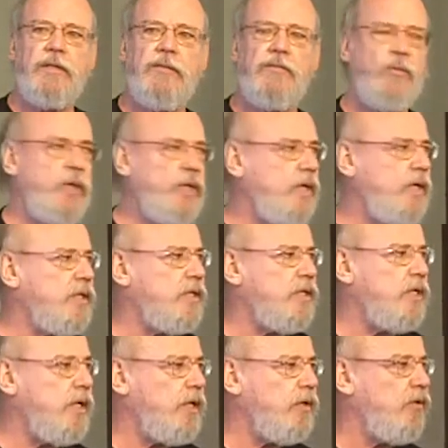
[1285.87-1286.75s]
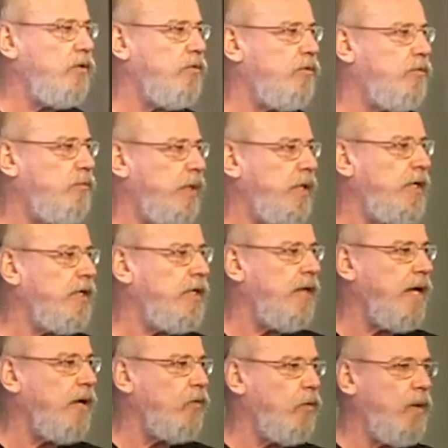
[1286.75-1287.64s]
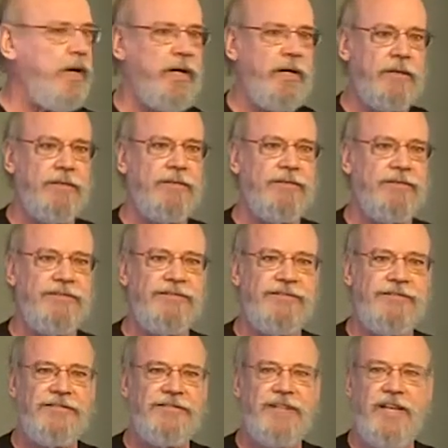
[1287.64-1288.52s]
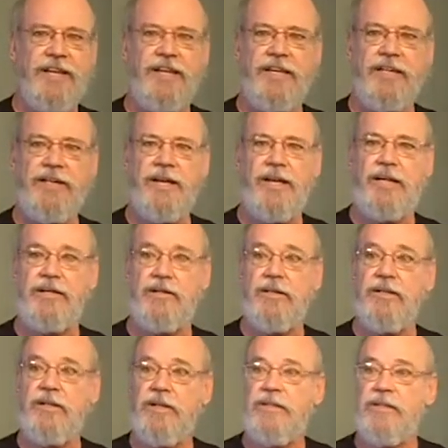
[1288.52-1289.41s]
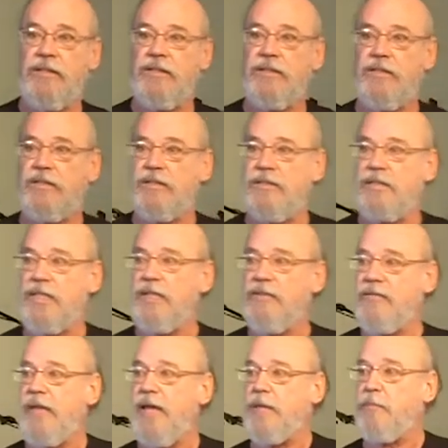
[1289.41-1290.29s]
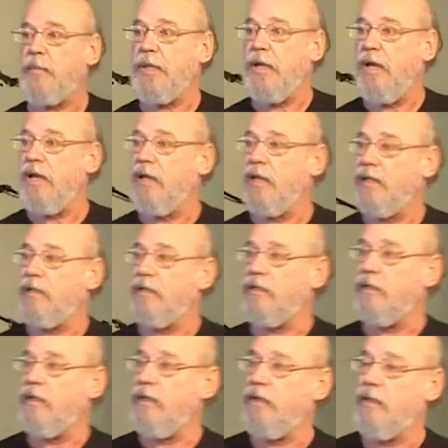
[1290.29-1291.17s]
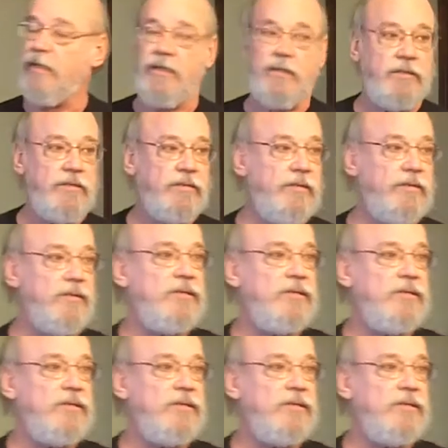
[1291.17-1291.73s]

if we continued being that way and not leave that behind and